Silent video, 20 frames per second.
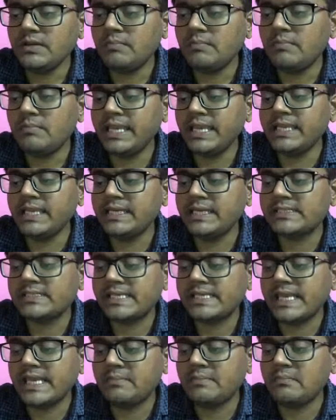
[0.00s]
minus
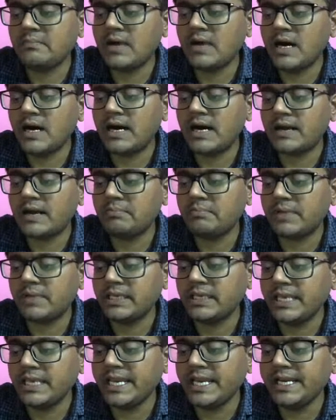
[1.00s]
mr by
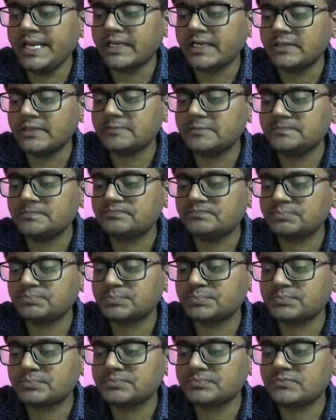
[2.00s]
8,
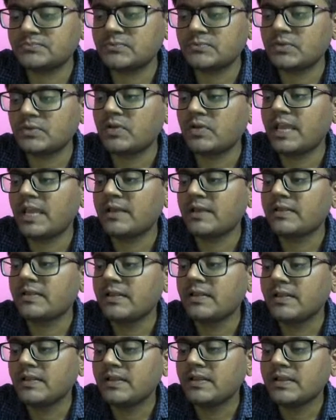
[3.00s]
okay,
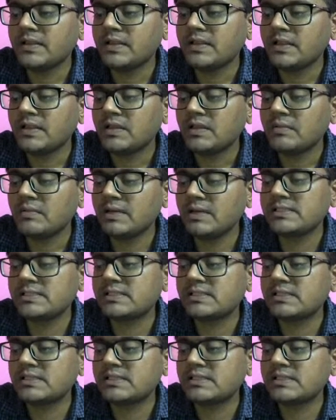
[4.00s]
plus